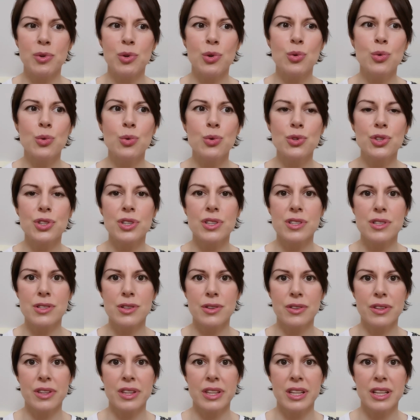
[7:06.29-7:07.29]
nauseous
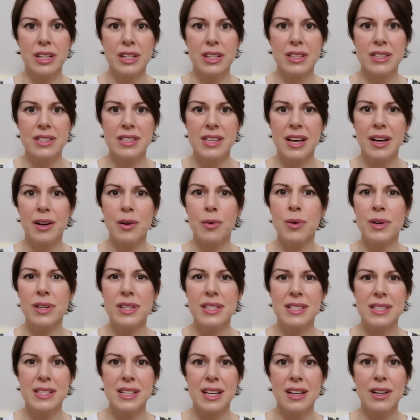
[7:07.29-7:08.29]
on these and
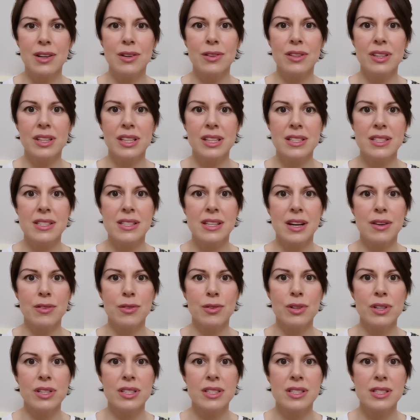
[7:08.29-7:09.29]
quite sick on these
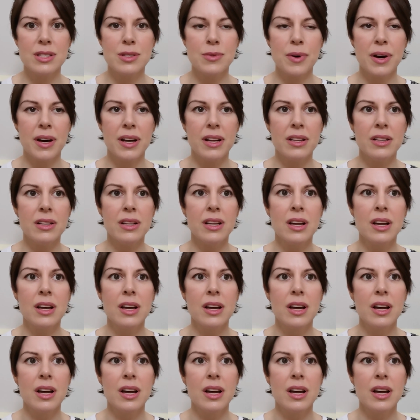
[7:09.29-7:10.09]
steroids as well,